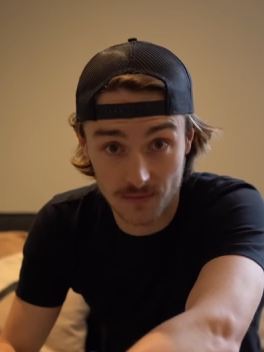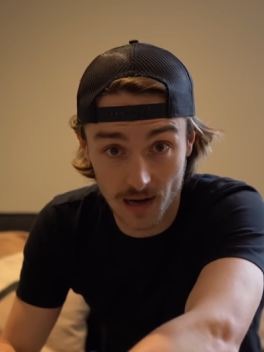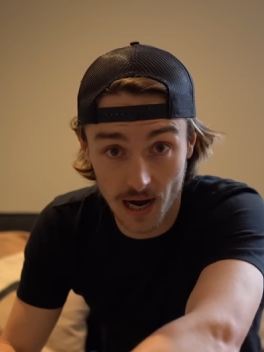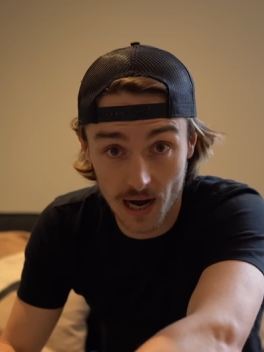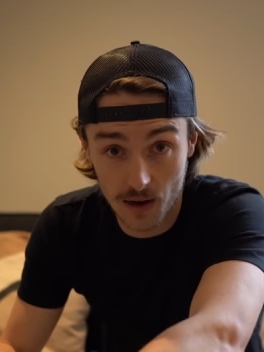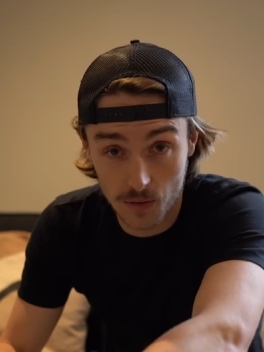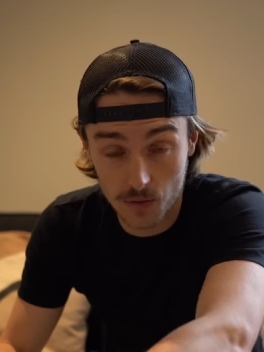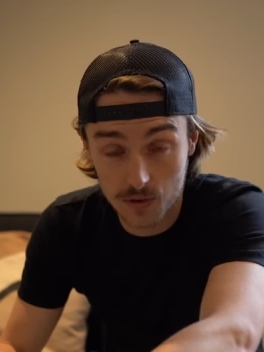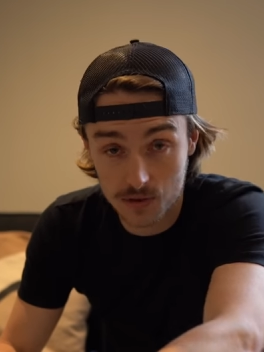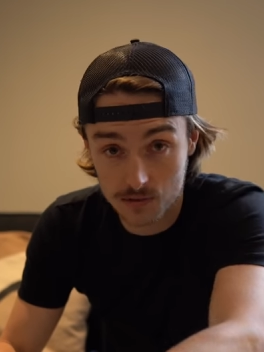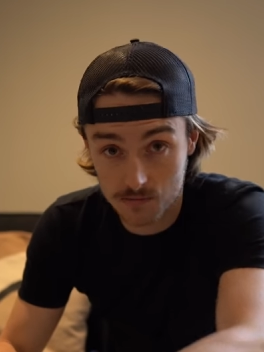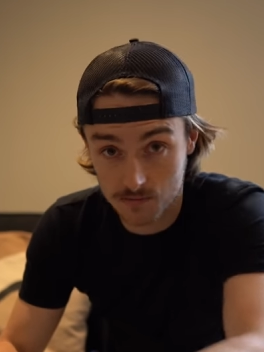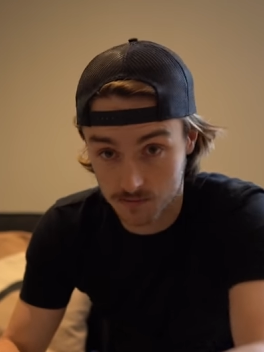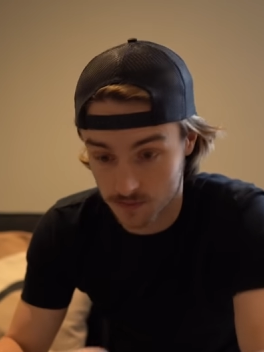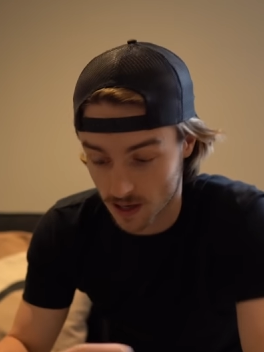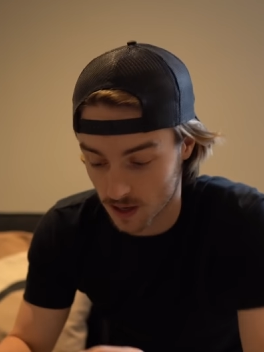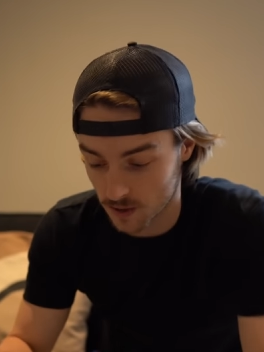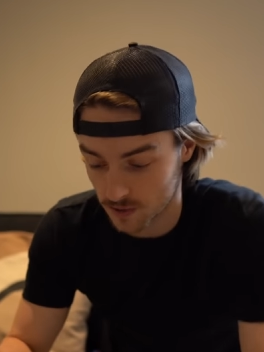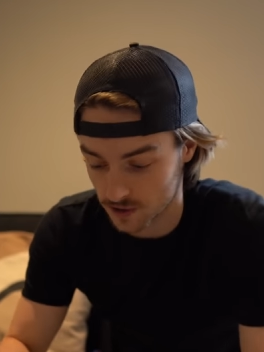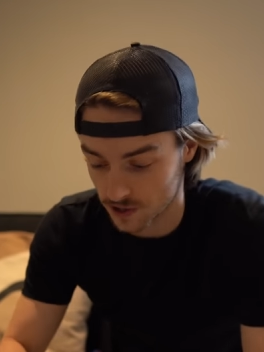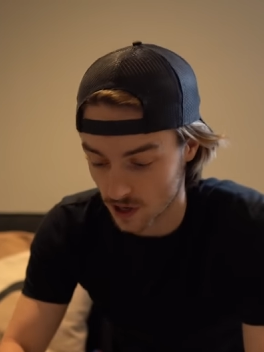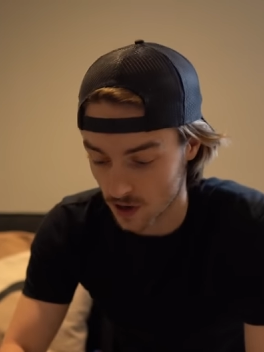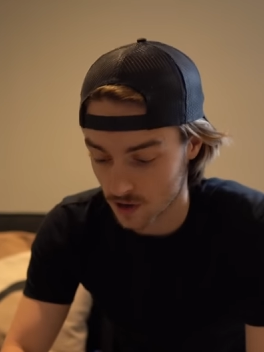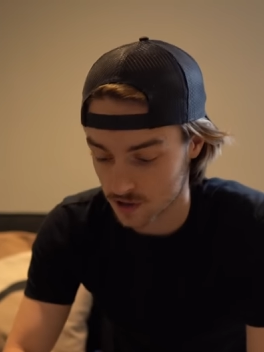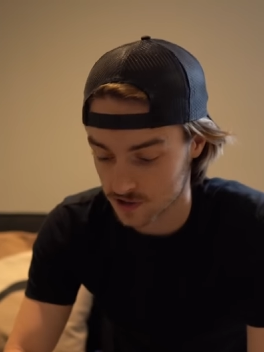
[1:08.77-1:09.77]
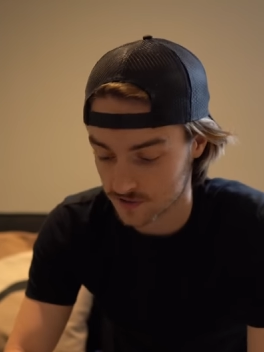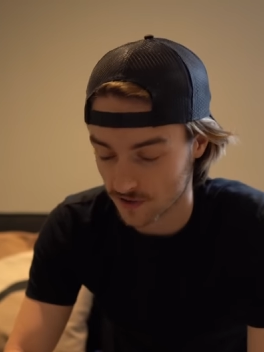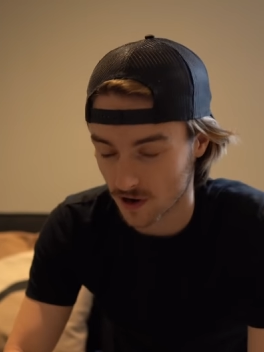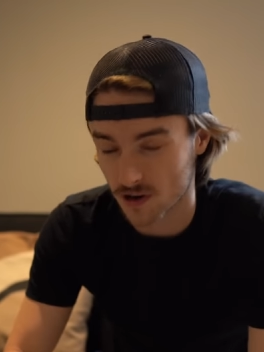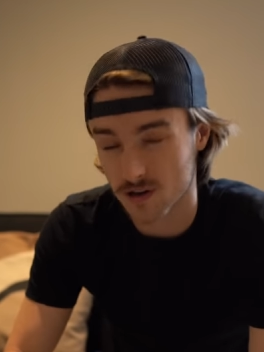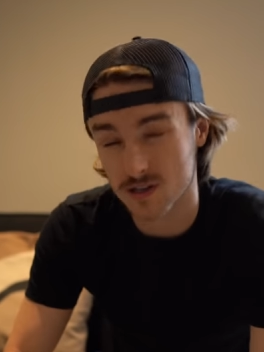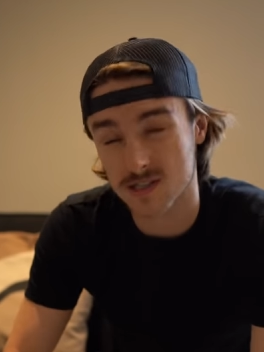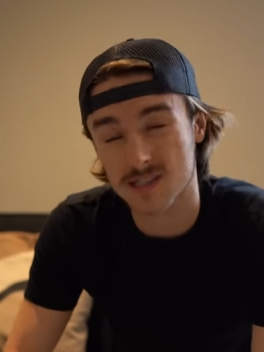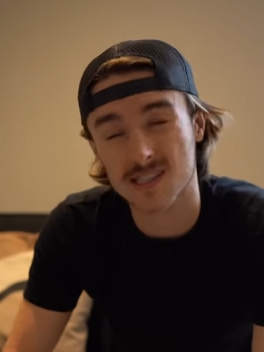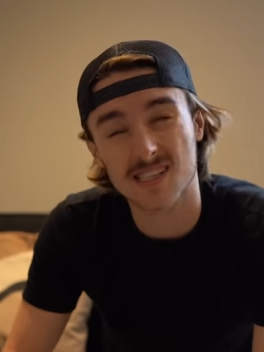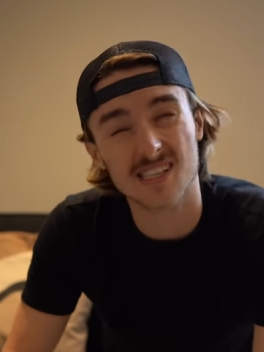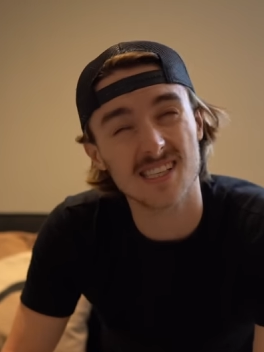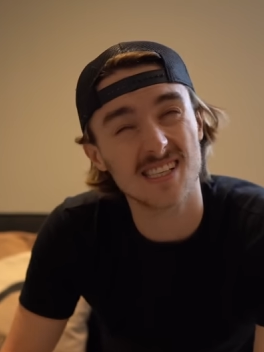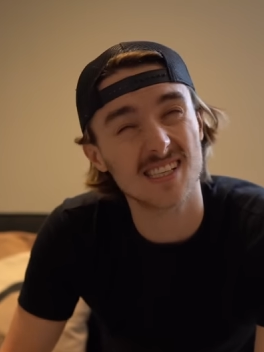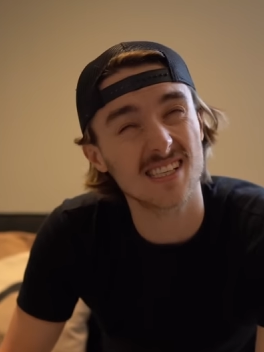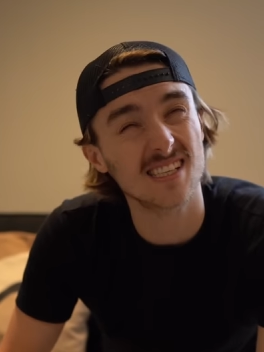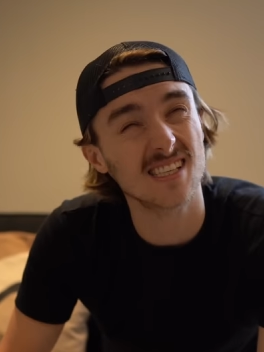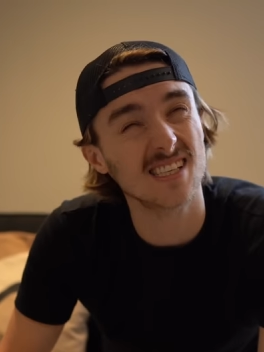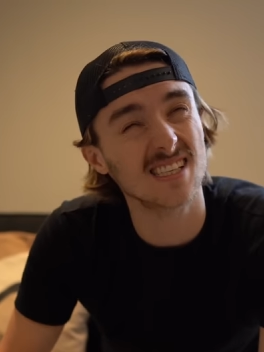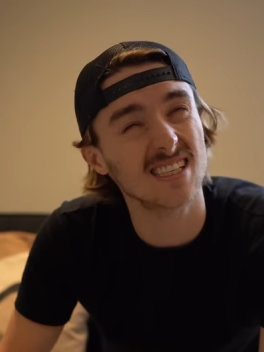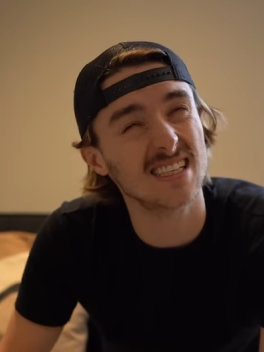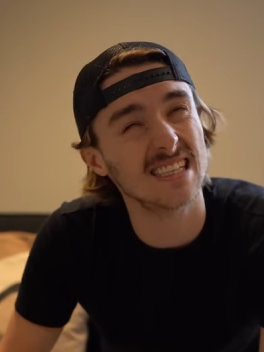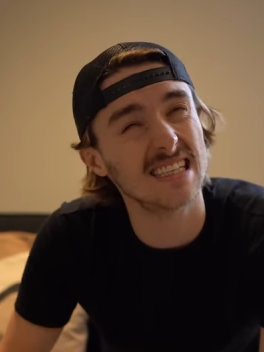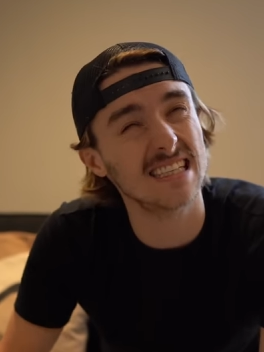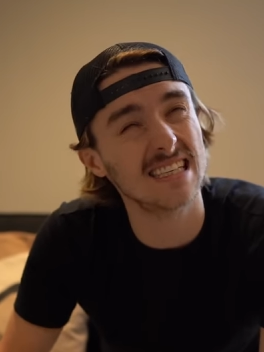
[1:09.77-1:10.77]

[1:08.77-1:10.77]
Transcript: I would go as far as